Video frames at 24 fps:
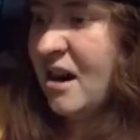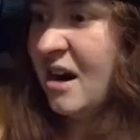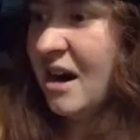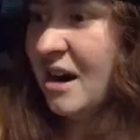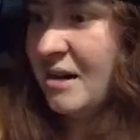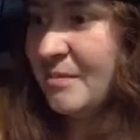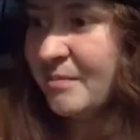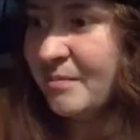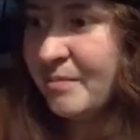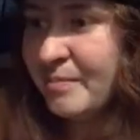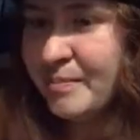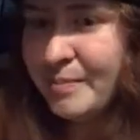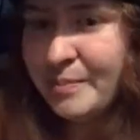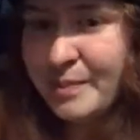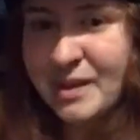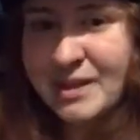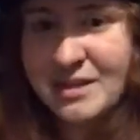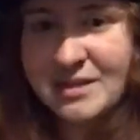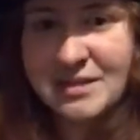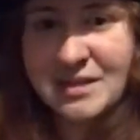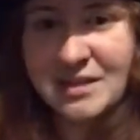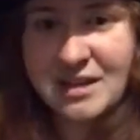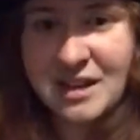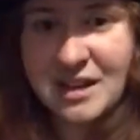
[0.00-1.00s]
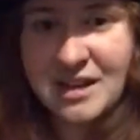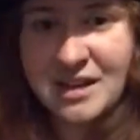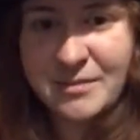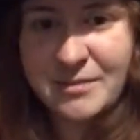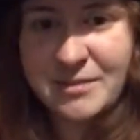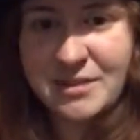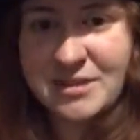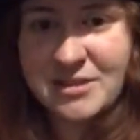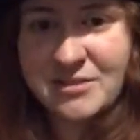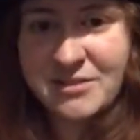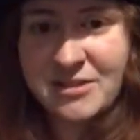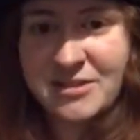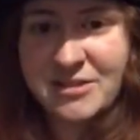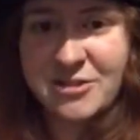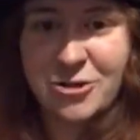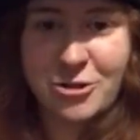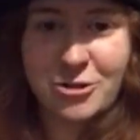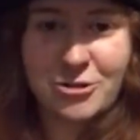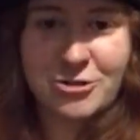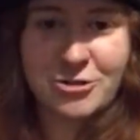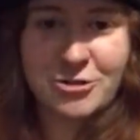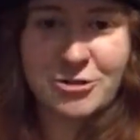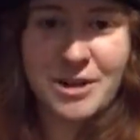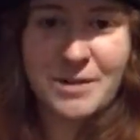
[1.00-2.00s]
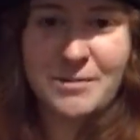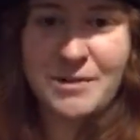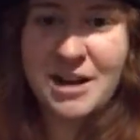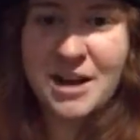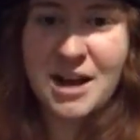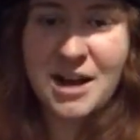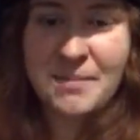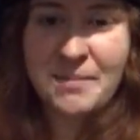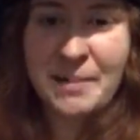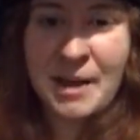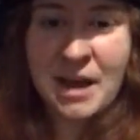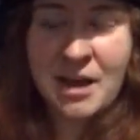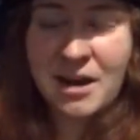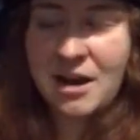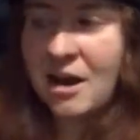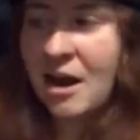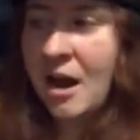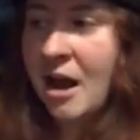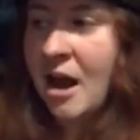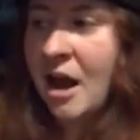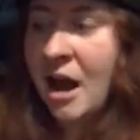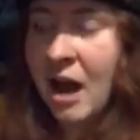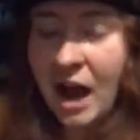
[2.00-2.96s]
I beat the game, and so I start screaming, "I beat it!